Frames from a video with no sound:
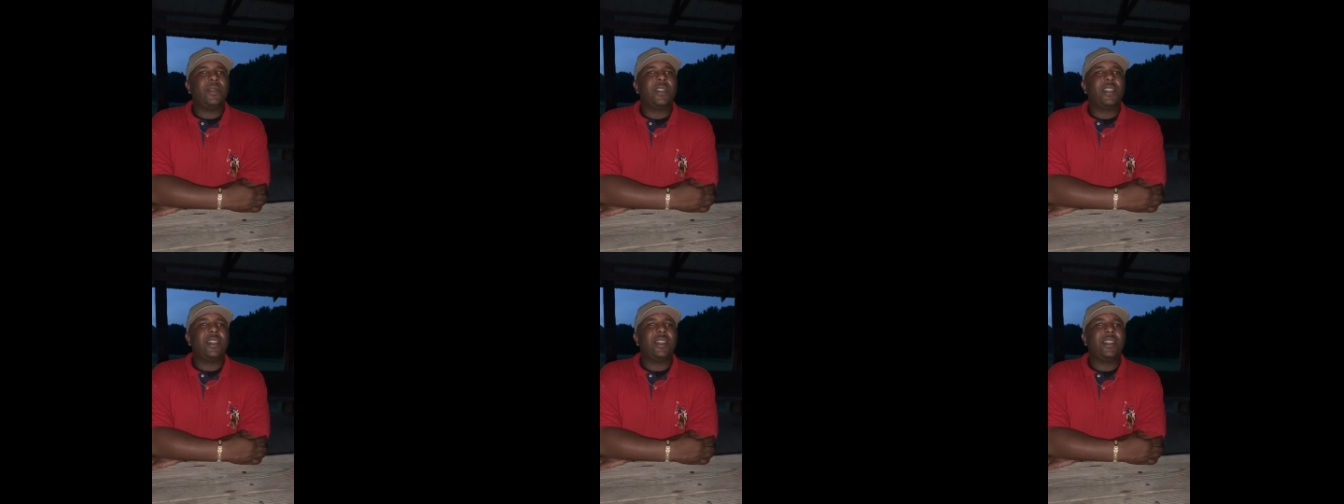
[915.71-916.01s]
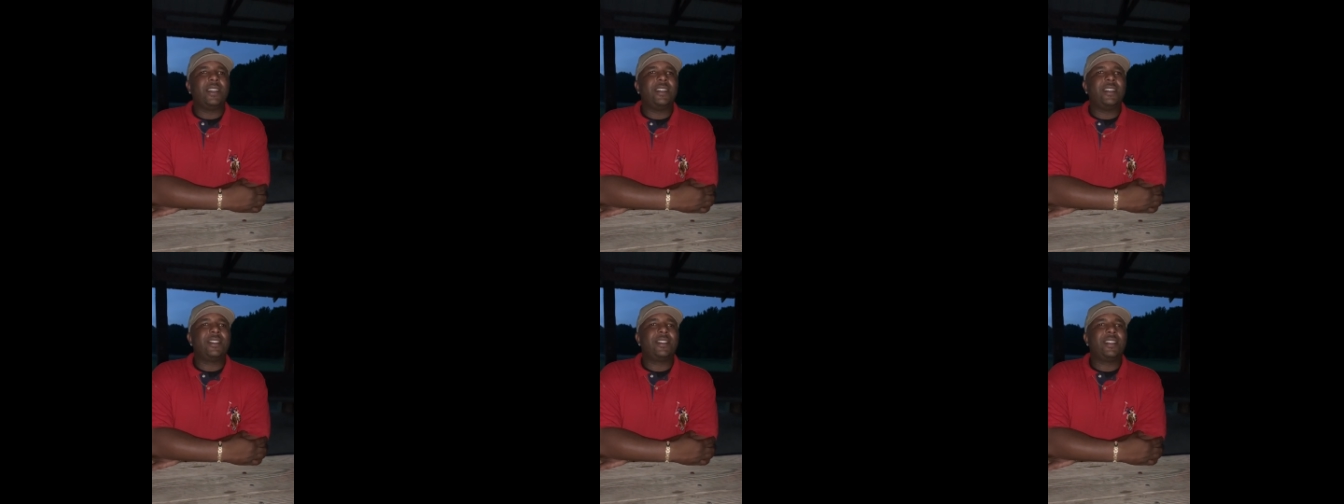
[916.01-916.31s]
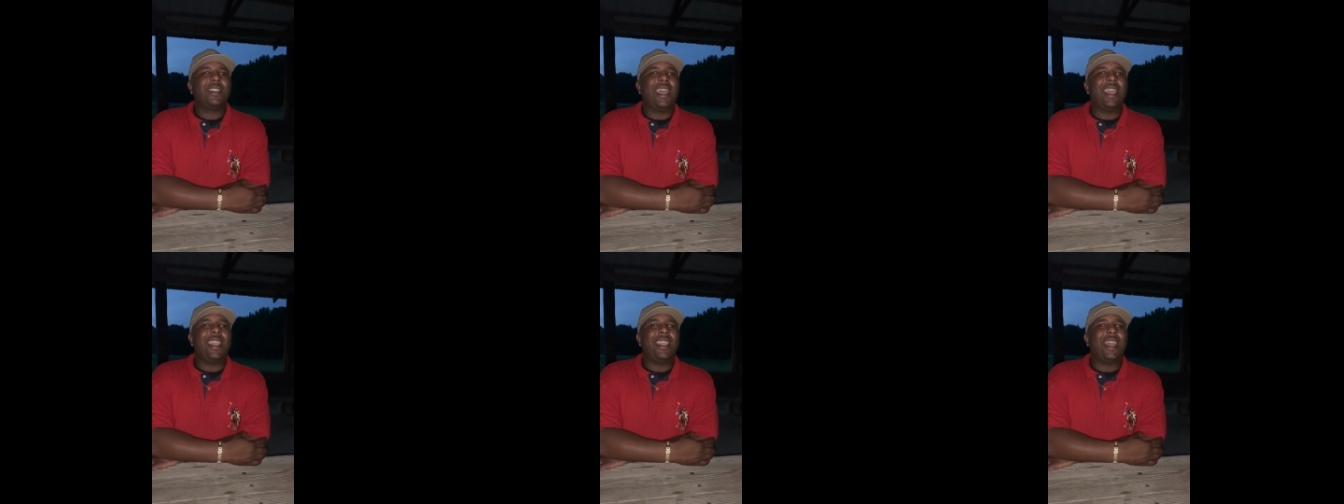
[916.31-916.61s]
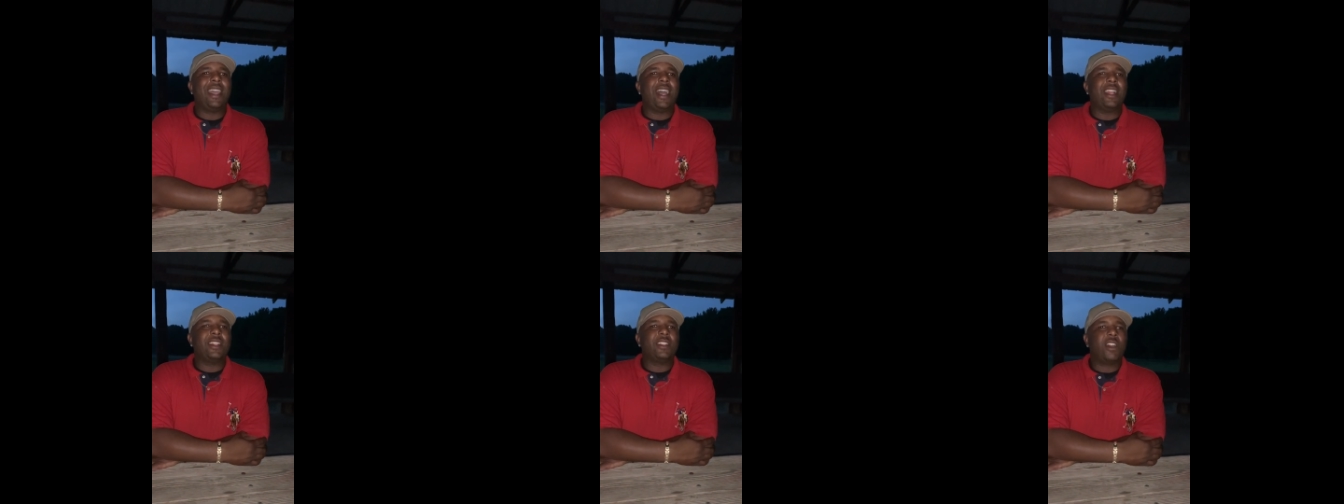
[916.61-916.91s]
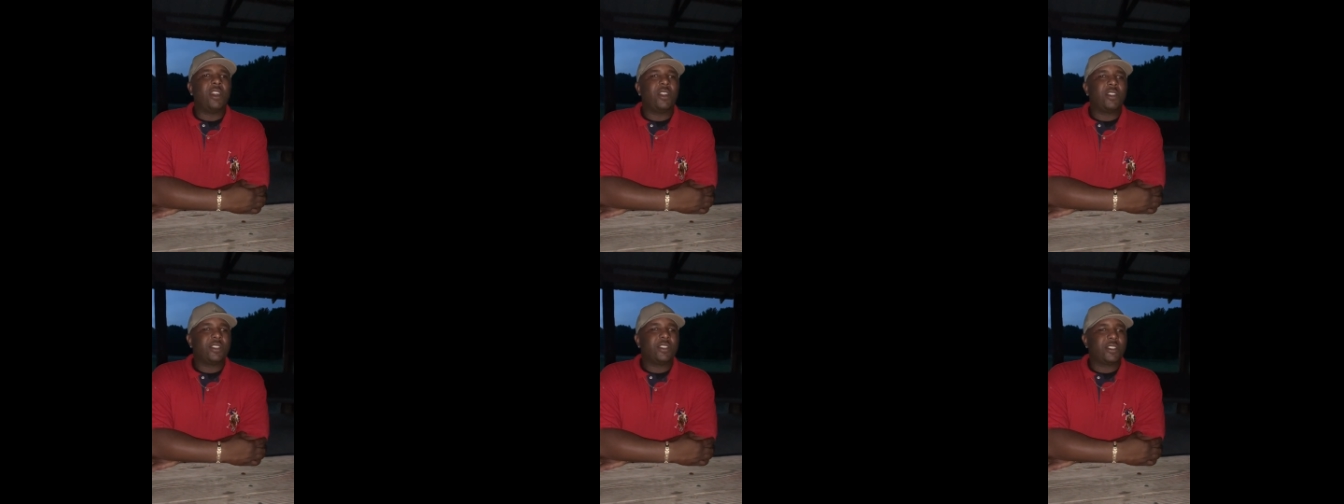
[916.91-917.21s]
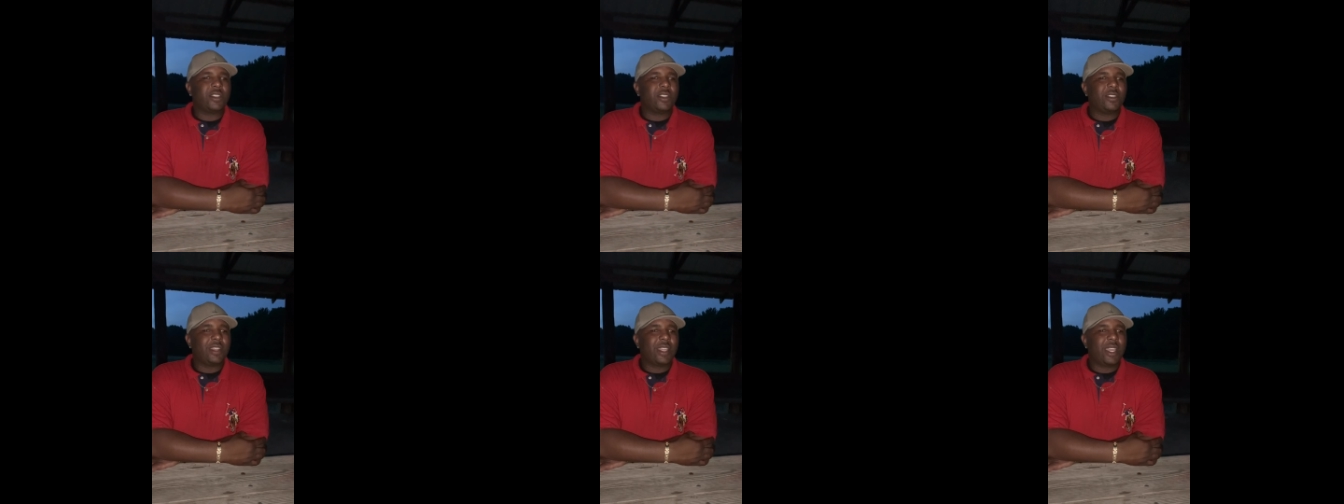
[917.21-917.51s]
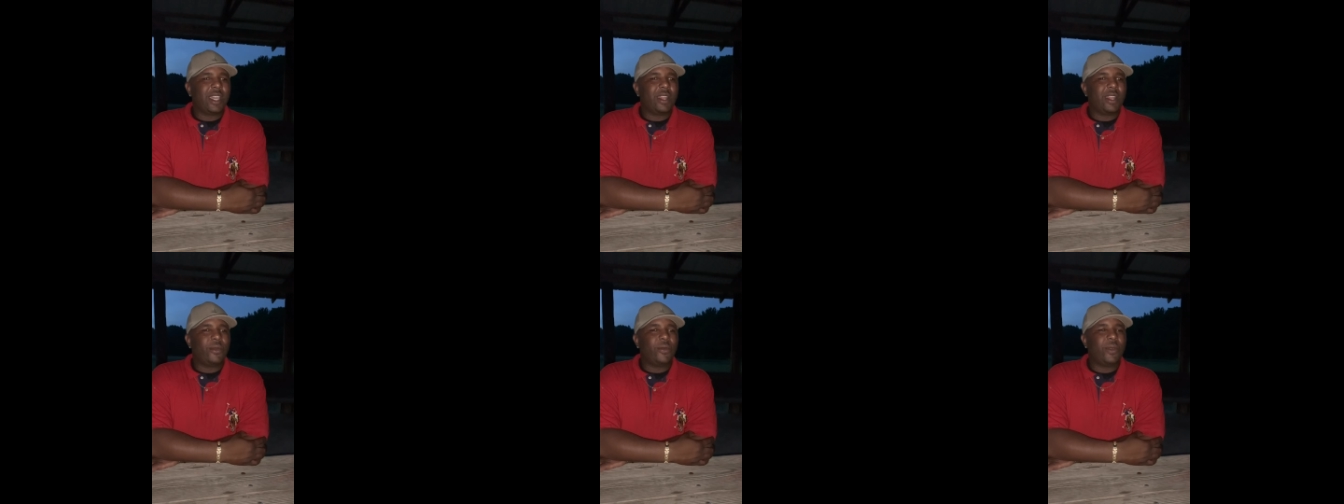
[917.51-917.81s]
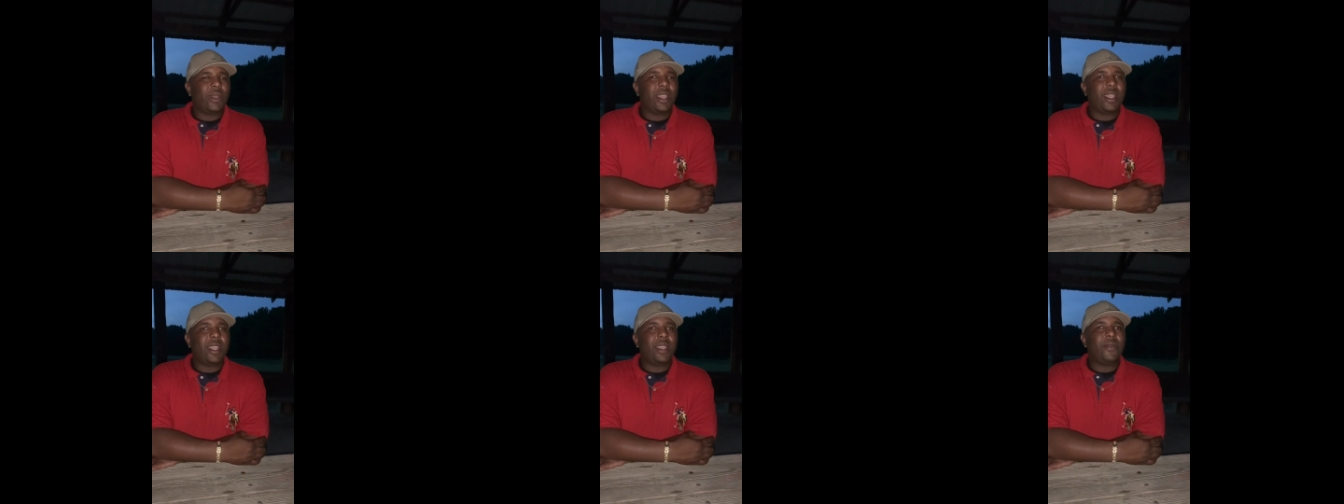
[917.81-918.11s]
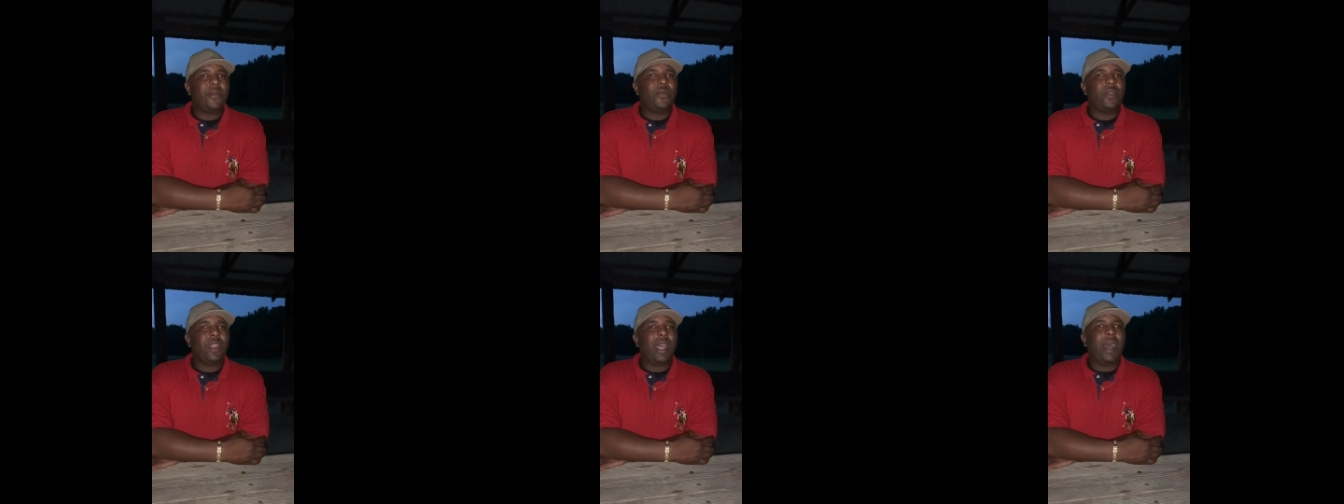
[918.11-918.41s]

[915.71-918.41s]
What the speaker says: because hey, I talk a certain kind of way.